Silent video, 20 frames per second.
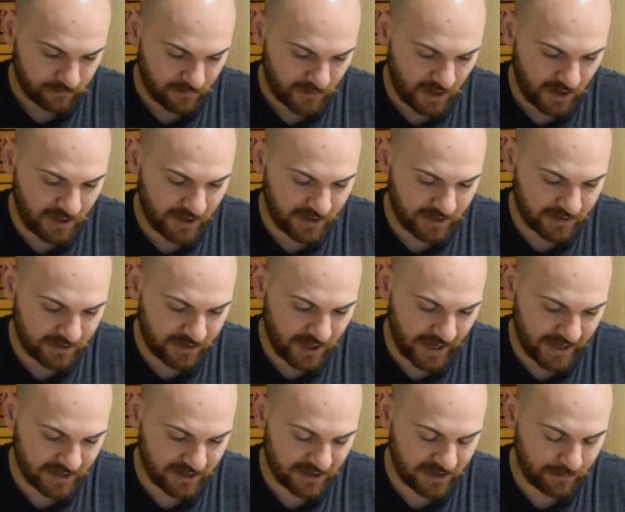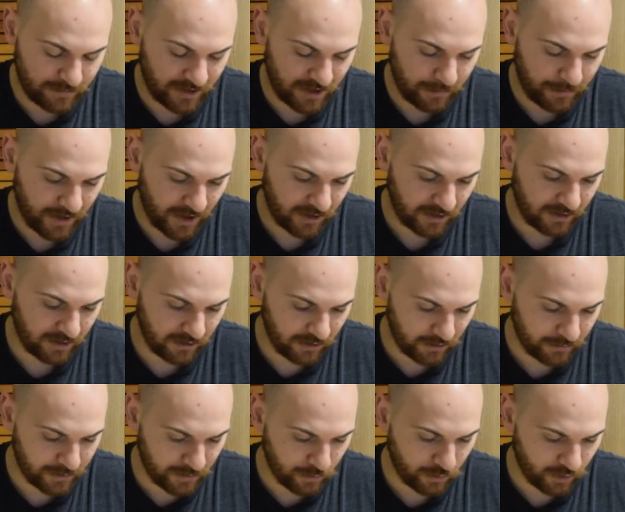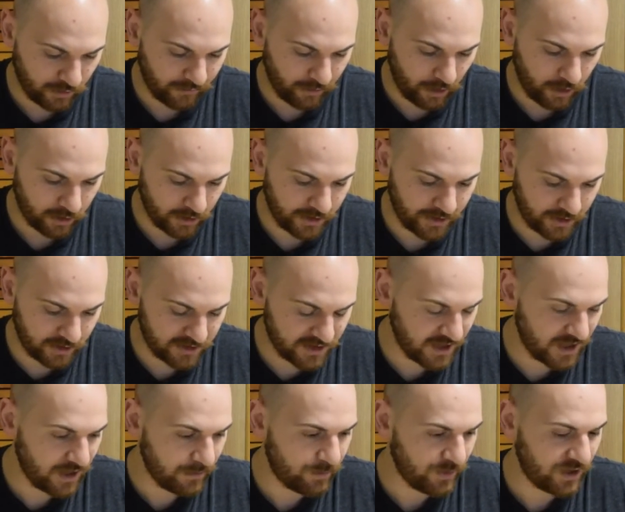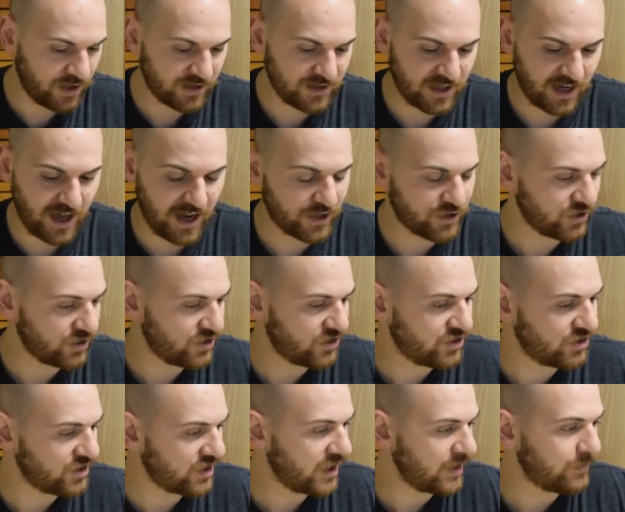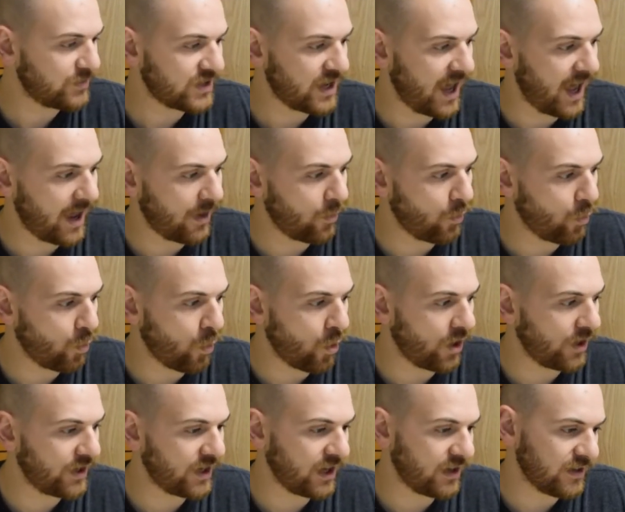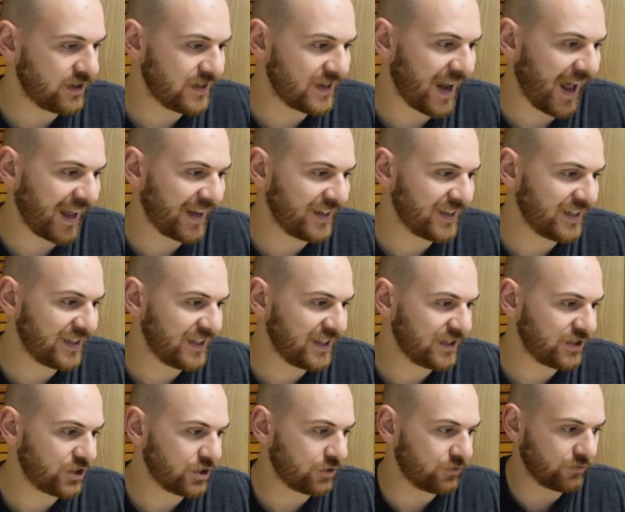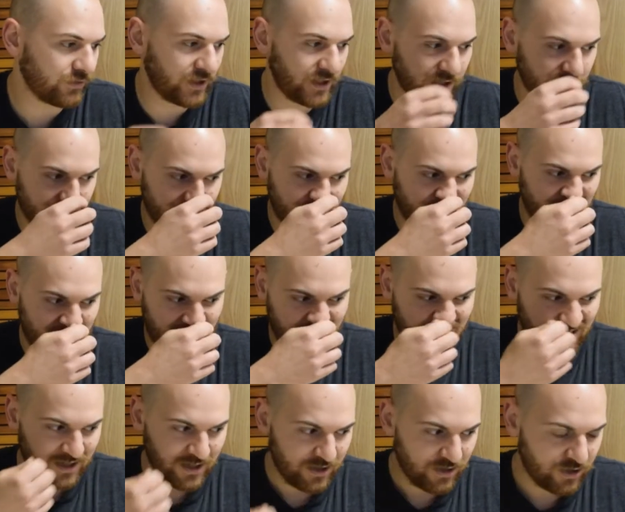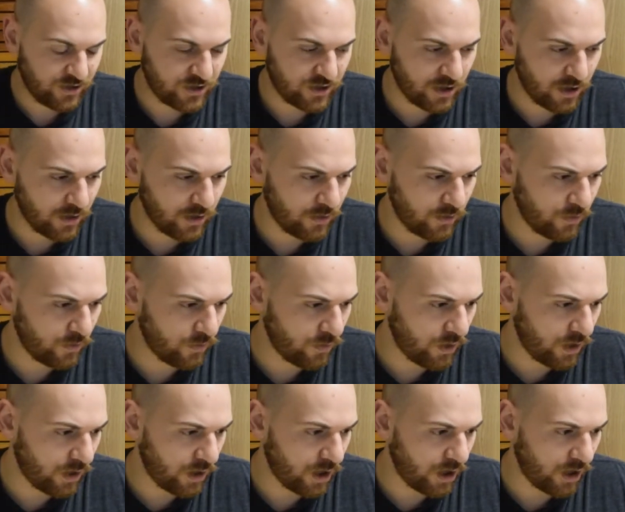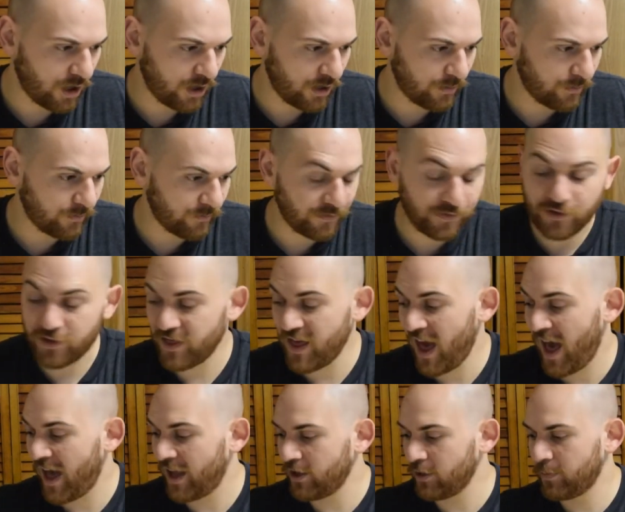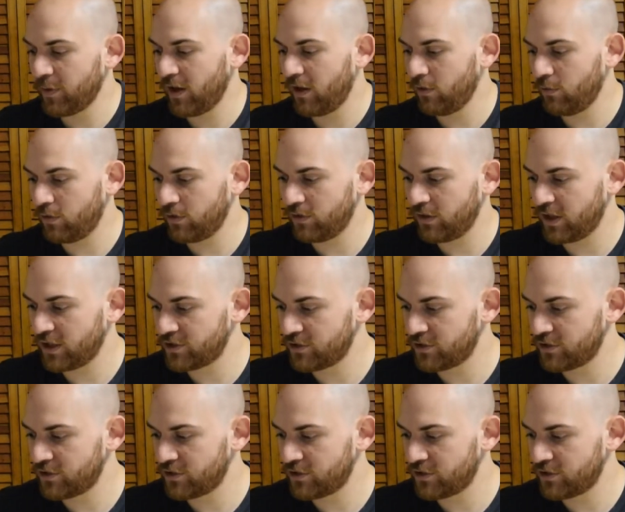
It tends to be apparently a little bit more of a heartier tea because it actually steeps at 190 degrees. So for that, you're probably wondering.